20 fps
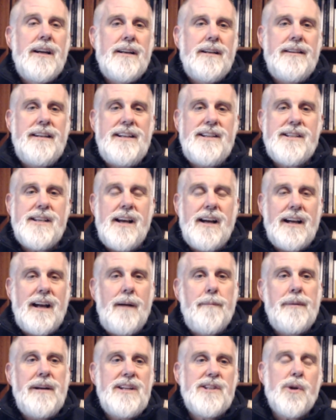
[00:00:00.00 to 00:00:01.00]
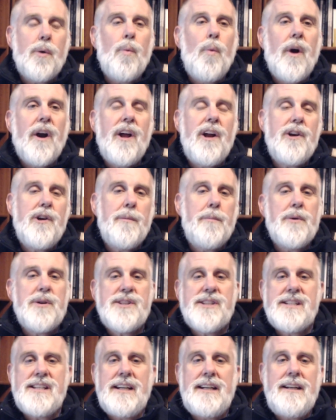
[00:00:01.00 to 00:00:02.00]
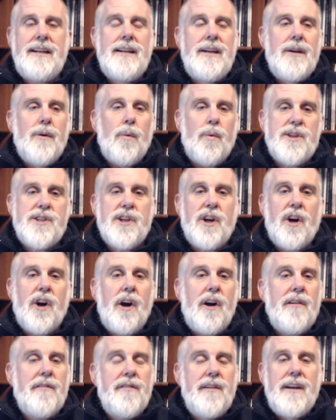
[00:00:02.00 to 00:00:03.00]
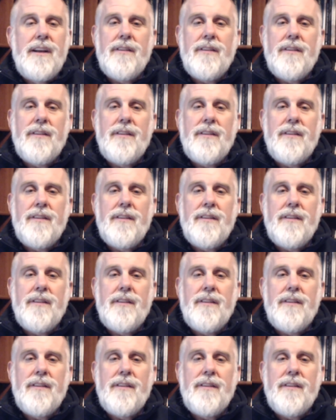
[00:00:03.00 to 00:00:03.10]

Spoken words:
These companies are 100% reserve.